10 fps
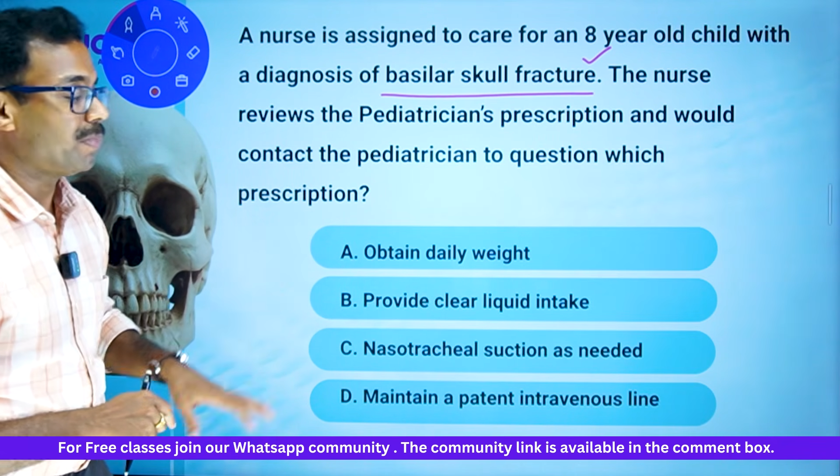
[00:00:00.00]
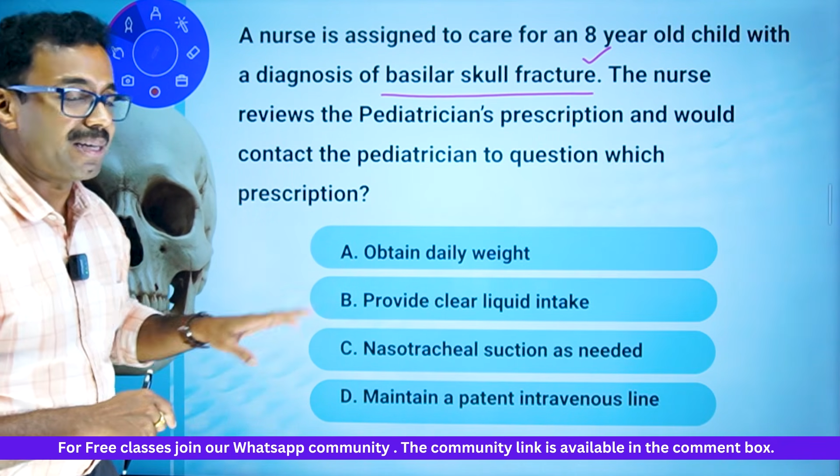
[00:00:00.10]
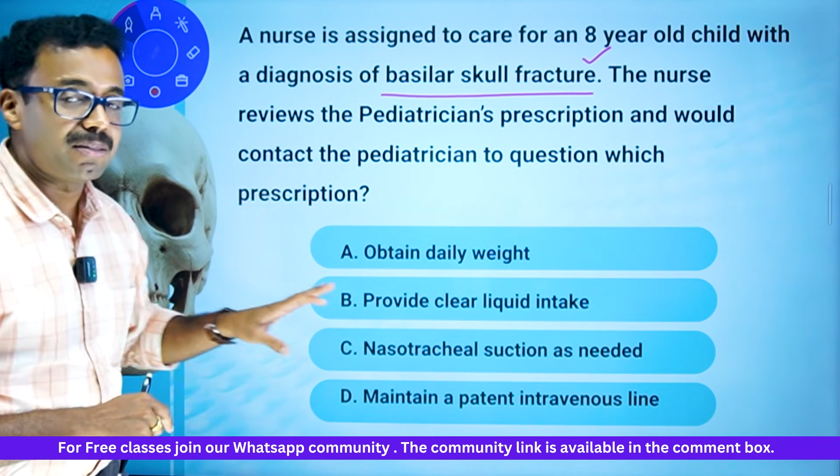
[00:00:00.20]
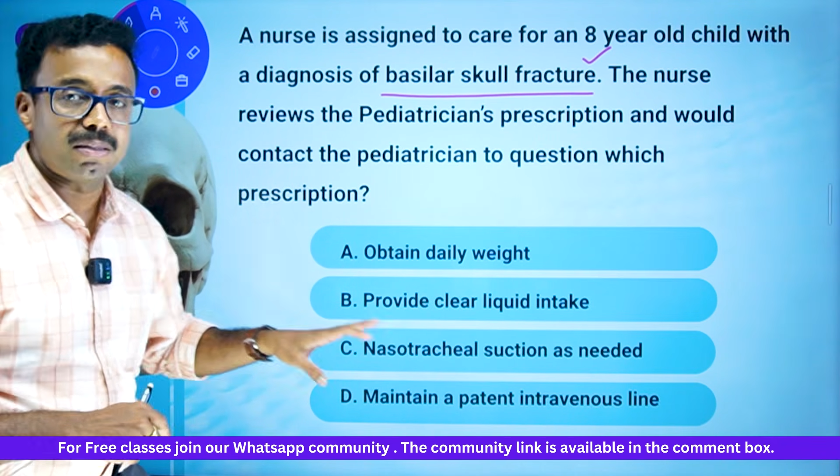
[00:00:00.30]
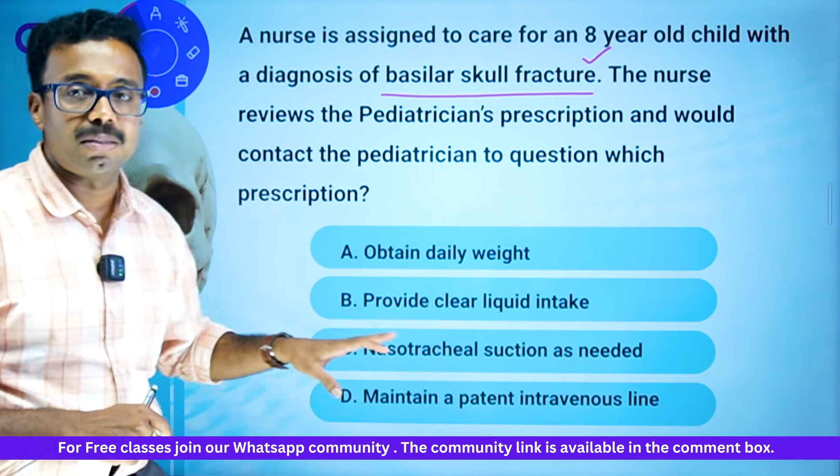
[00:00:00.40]

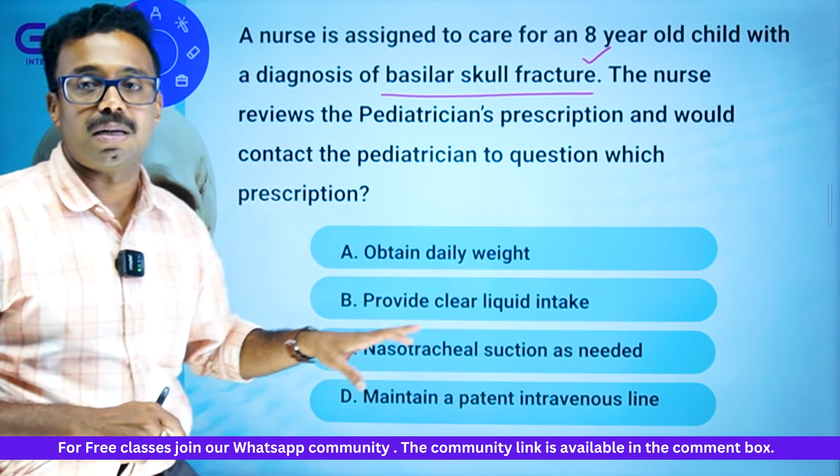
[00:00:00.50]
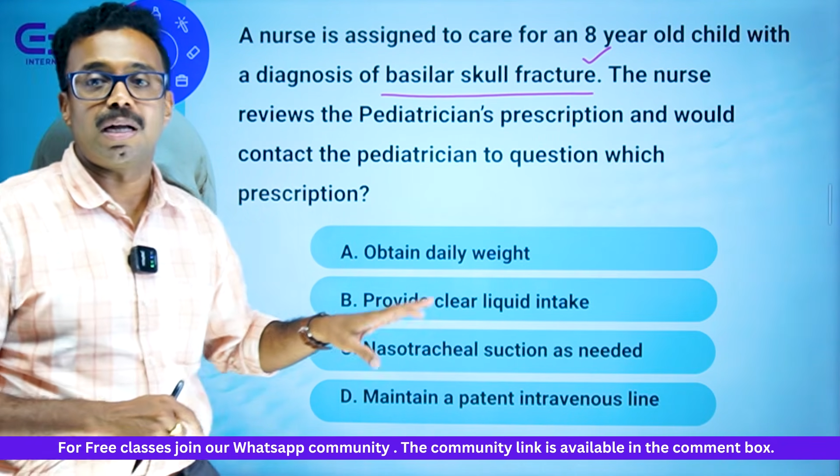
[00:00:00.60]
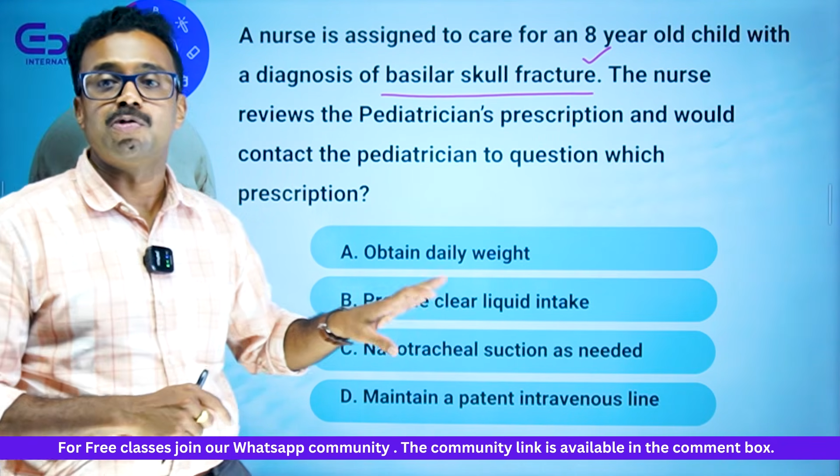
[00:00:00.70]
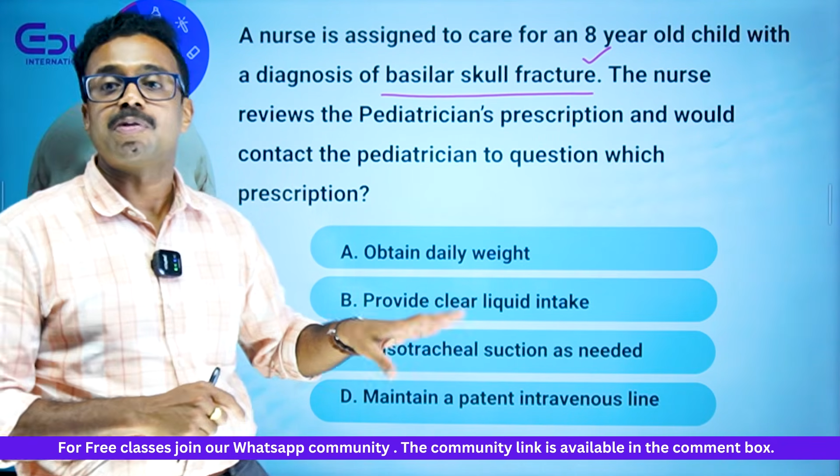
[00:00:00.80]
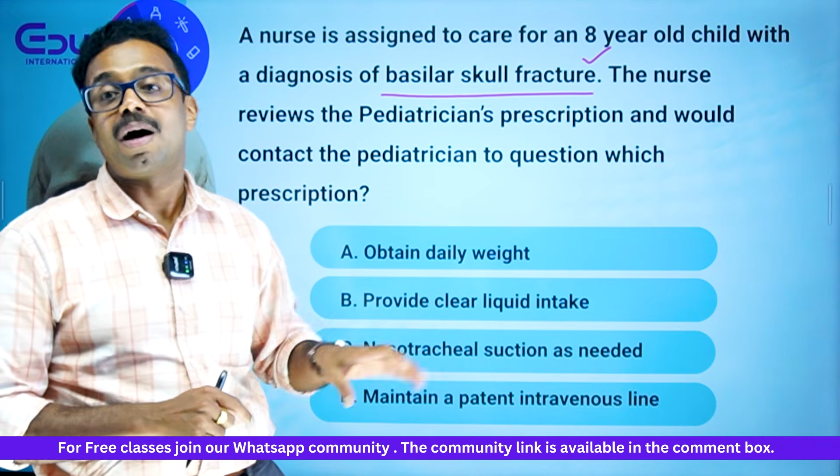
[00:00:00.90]
patent
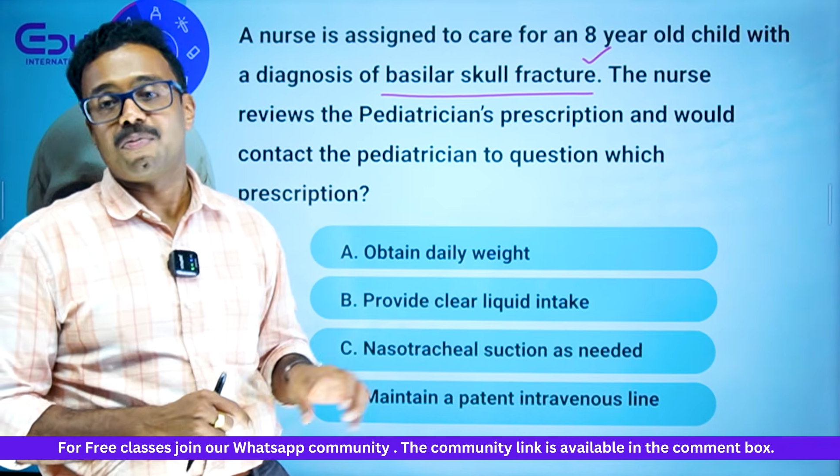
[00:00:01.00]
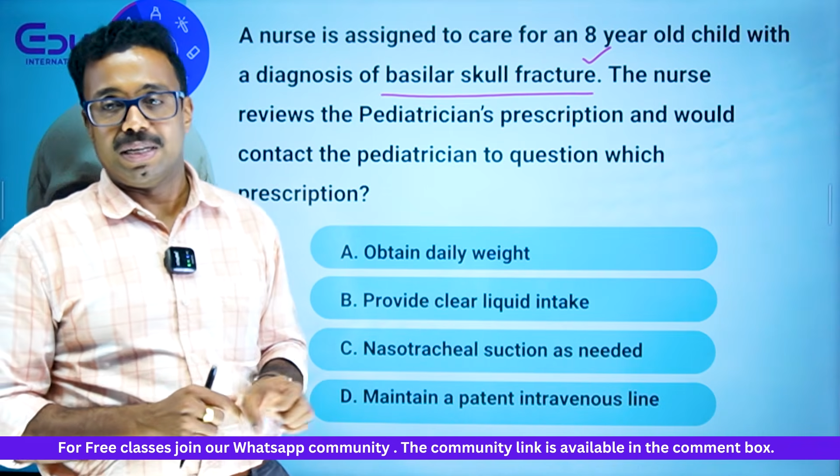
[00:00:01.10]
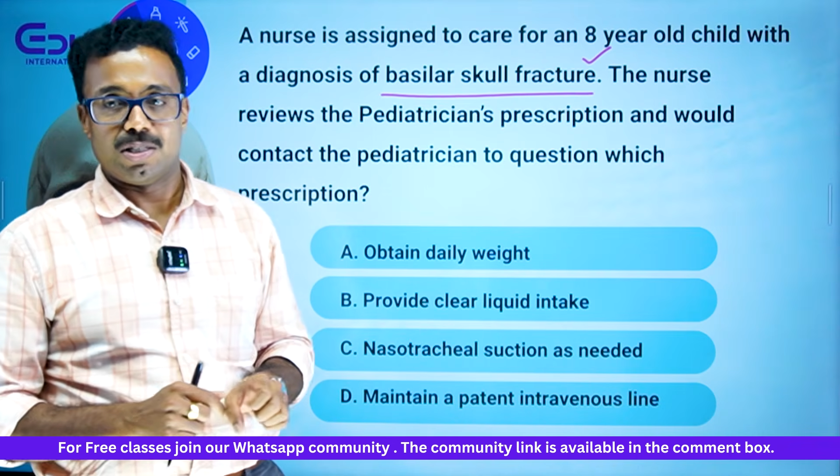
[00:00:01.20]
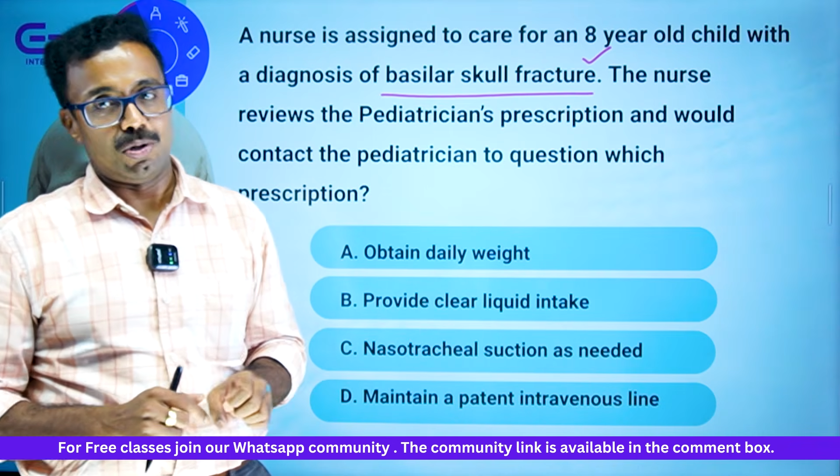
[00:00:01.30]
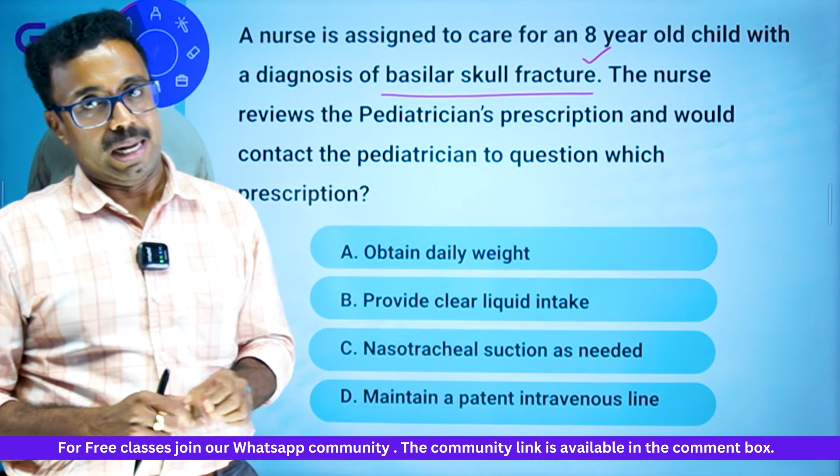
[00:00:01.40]

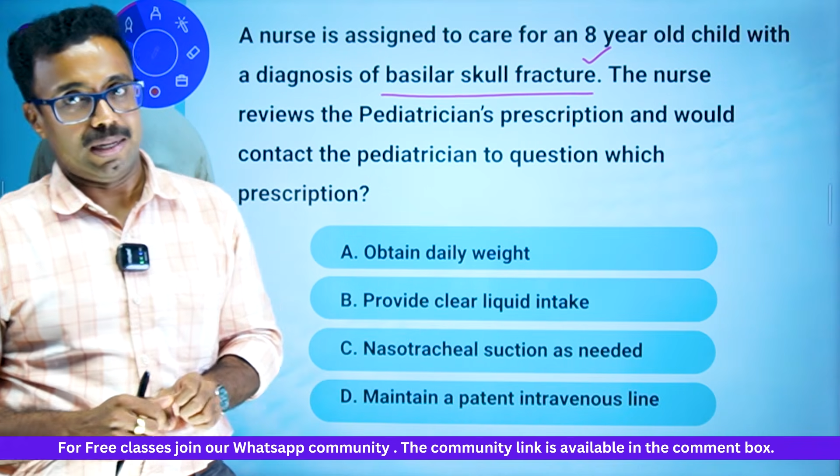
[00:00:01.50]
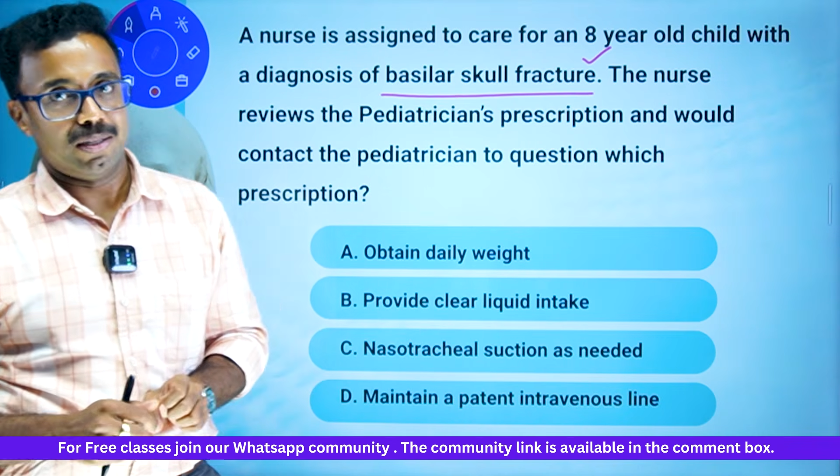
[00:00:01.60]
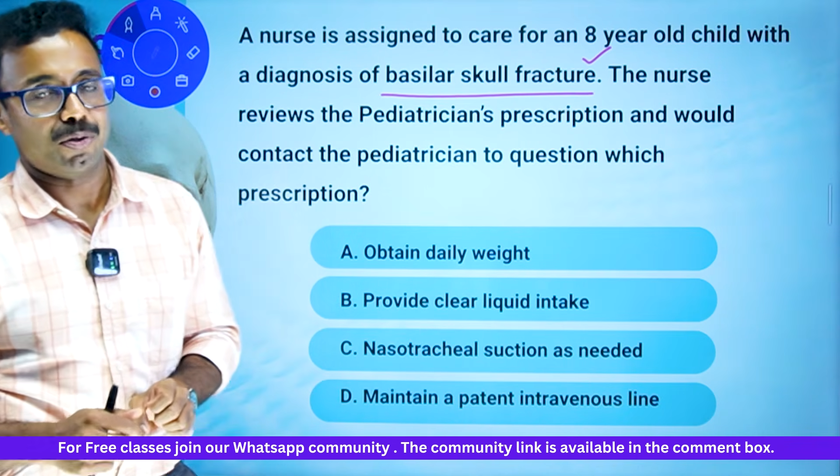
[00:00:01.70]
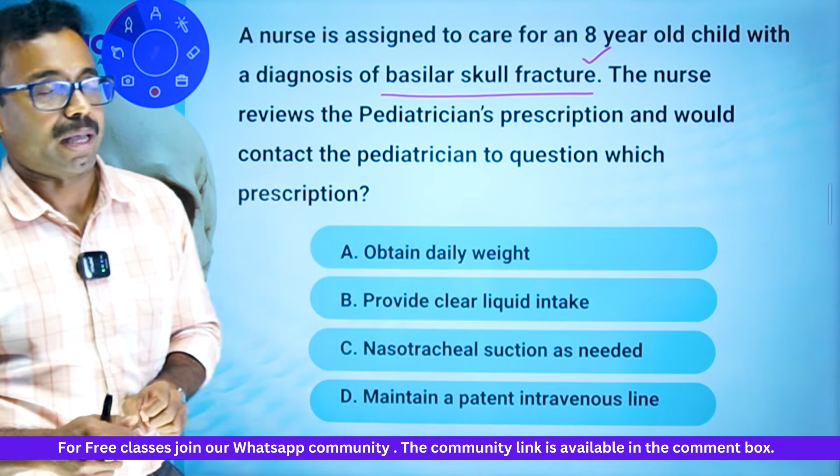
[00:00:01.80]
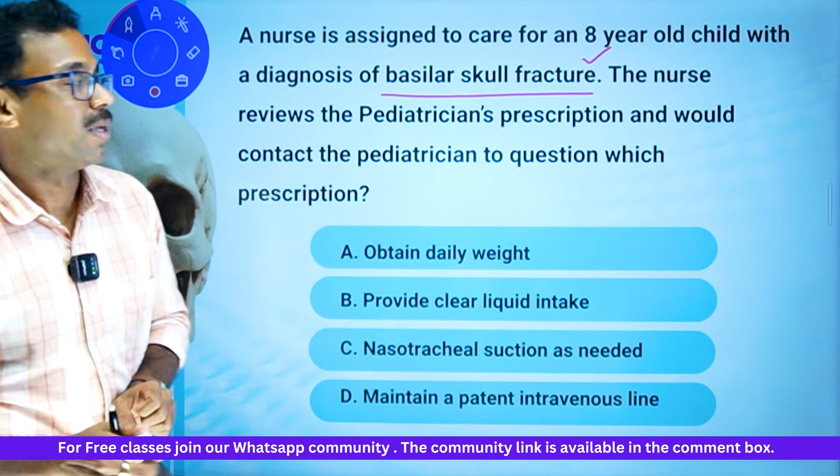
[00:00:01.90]
intravenous line.
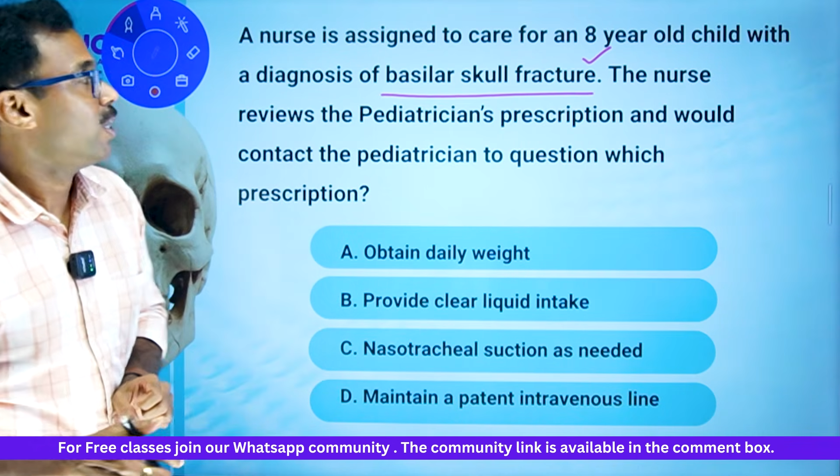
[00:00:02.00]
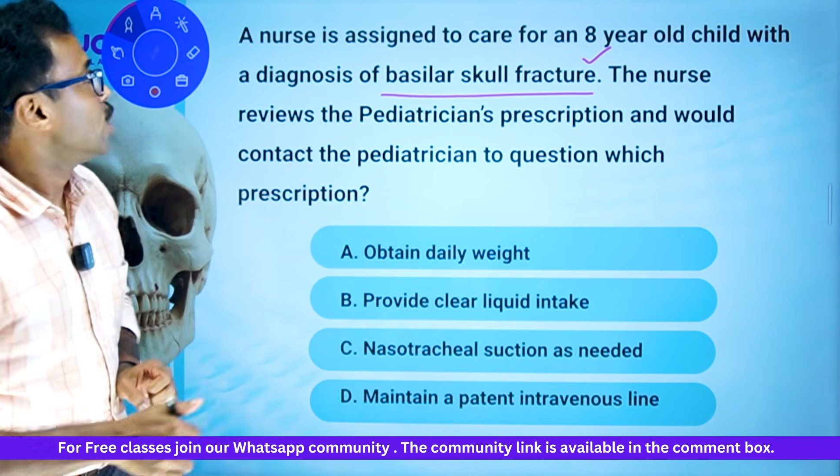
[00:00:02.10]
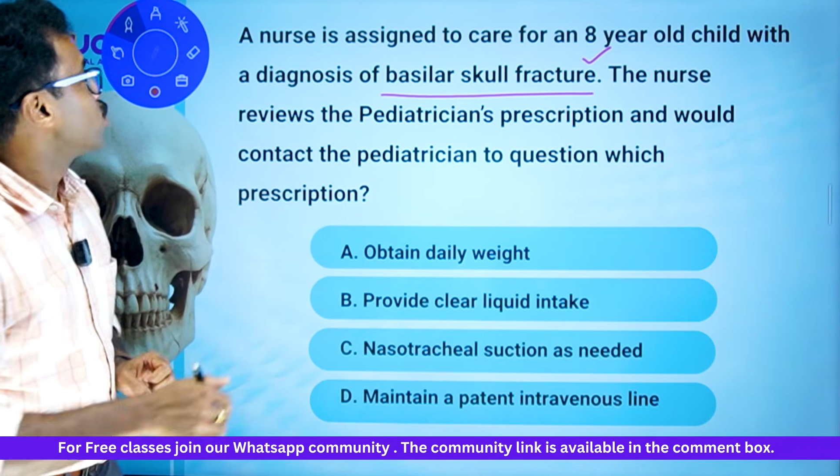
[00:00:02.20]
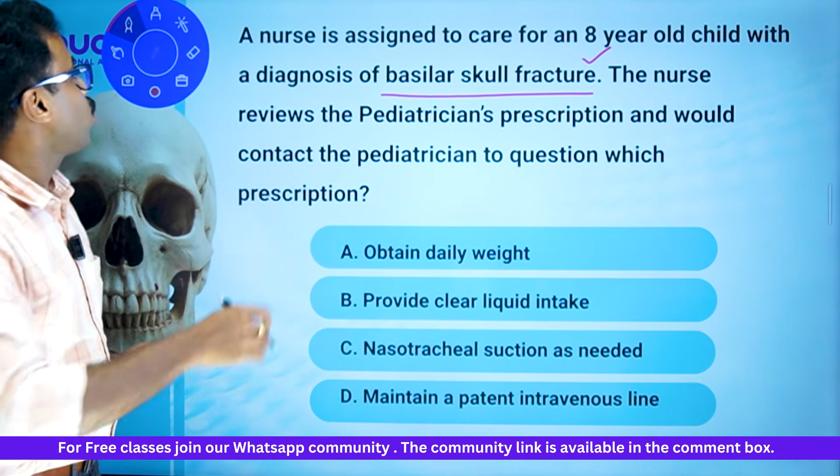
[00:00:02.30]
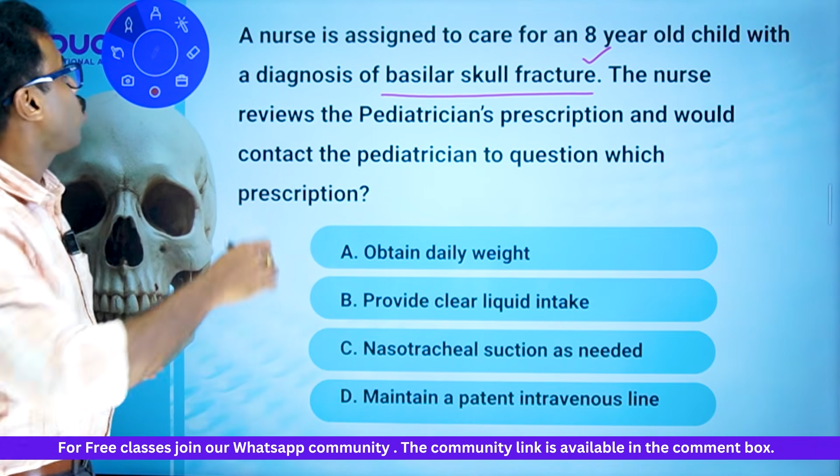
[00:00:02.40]
Okay,
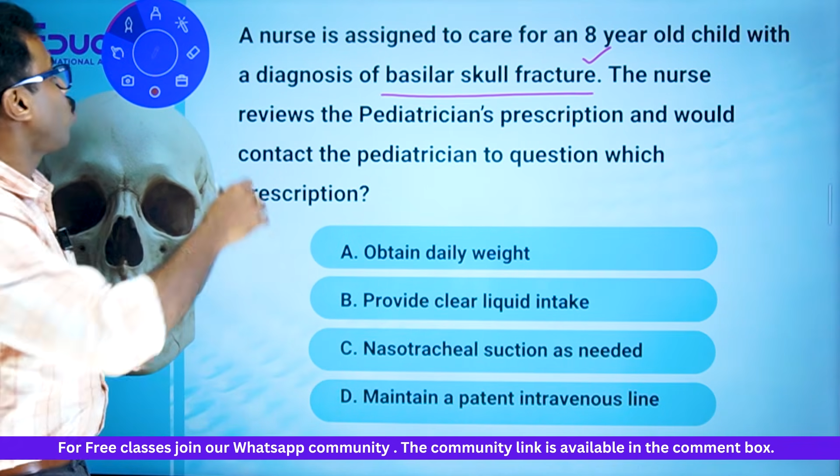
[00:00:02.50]
so